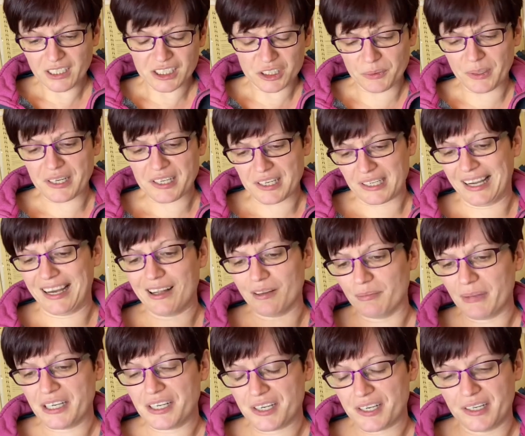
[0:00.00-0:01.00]
So actually I'll
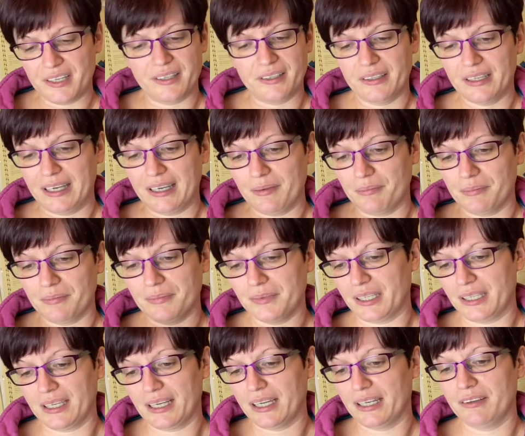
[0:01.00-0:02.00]
mention
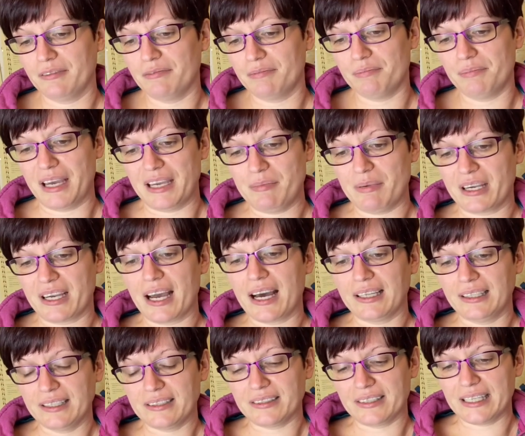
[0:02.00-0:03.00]
the kind of paper
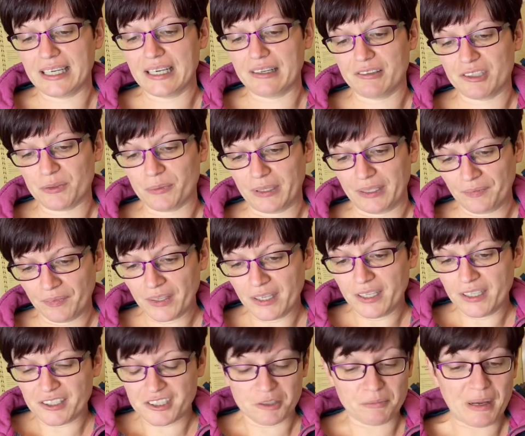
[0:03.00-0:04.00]
cat litter here as well.
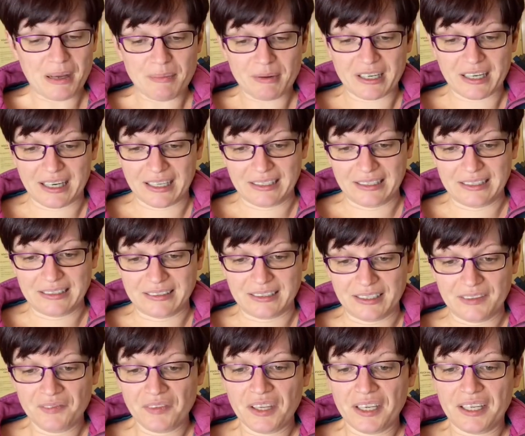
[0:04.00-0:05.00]
So paper cat
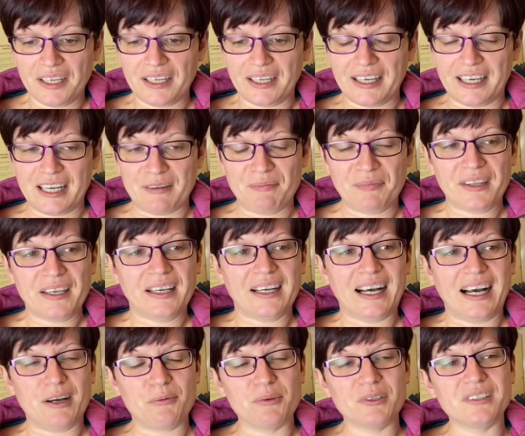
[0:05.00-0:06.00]
litter,
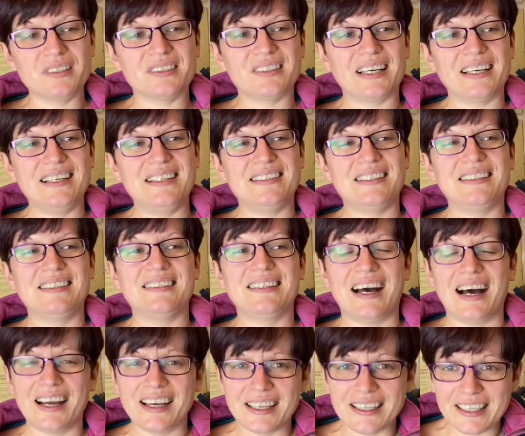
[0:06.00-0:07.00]
I wouldn't say it's
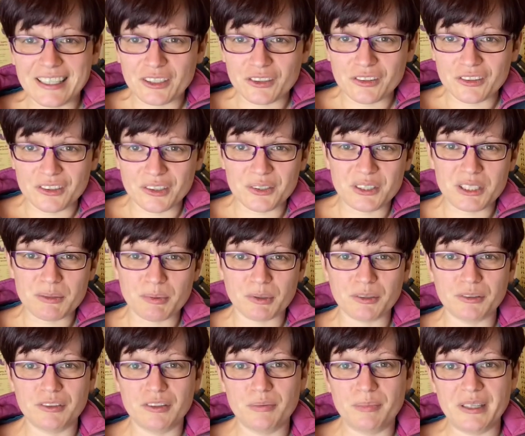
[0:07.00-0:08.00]
entirely
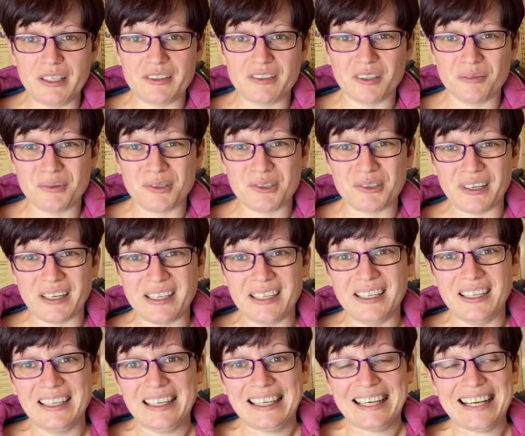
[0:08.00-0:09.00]
unsuitable to be a
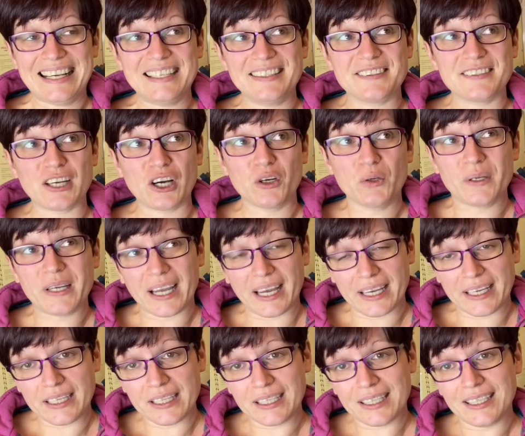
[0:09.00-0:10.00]
substrate. It's
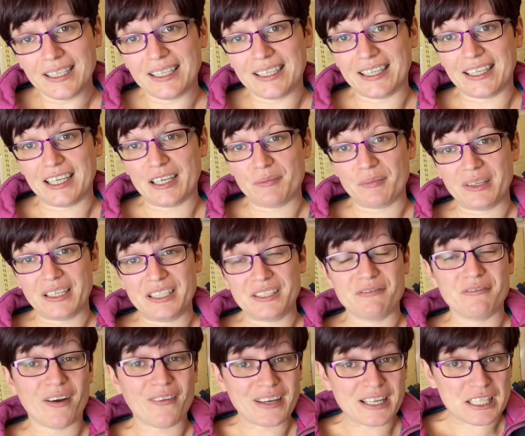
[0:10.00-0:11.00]
okay.
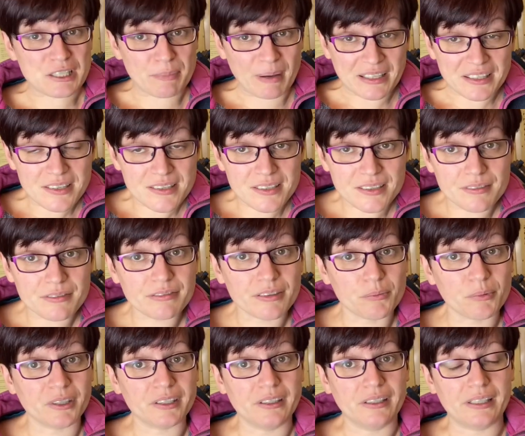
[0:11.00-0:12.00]
It's very expensive
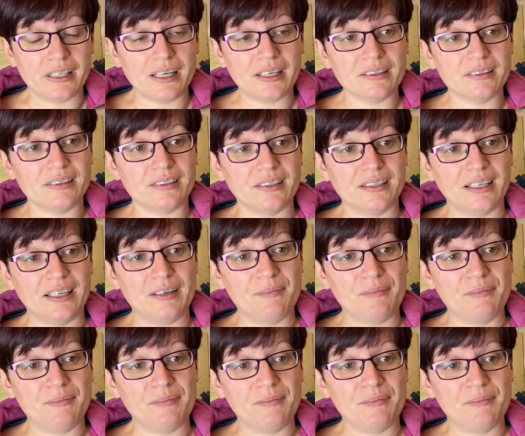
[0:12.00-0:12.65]
for what you get.